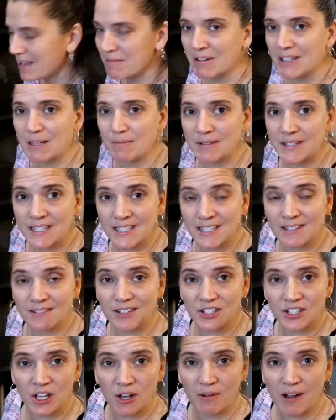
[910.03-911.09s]
I'm gonna keep sneezing.
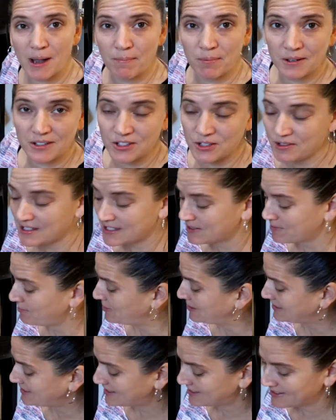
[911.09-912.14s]
So I do this
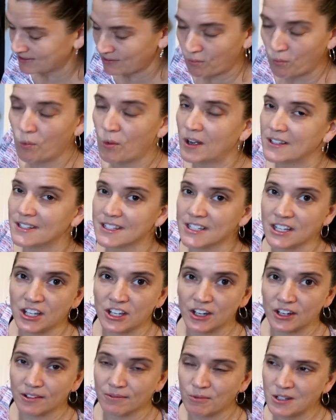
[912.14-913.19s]
once a
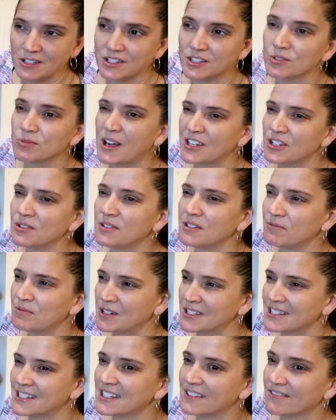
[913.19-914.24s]
year. I do it
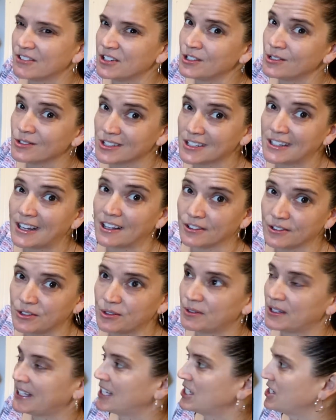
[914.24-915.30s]
once, and if we use it, I'll
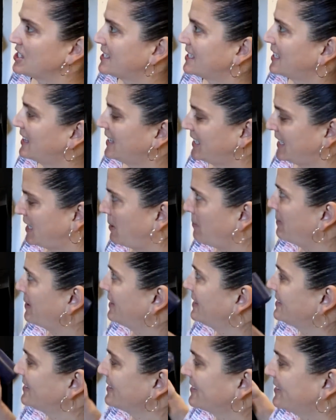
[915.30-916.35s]
do it again just to clean it out. But
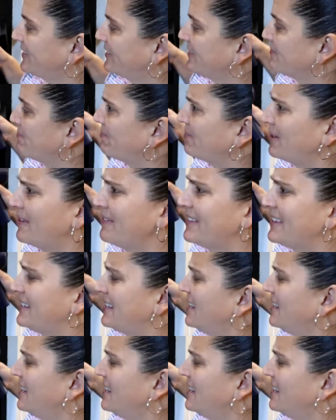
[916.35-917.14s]
this is good. Just blow off the